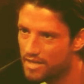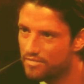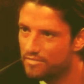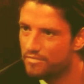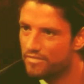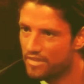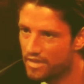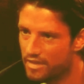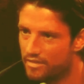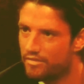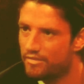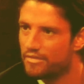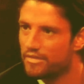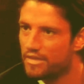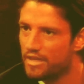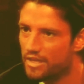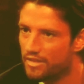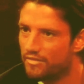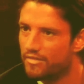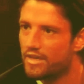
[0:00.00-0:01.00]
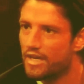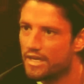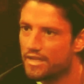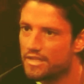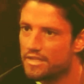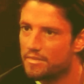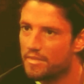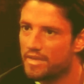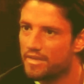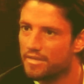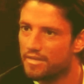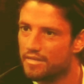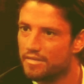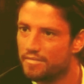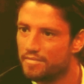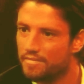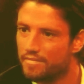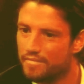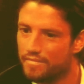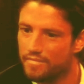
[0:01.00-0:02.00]
I can forgive and forget,
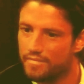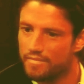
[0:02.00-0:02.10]
Samantha.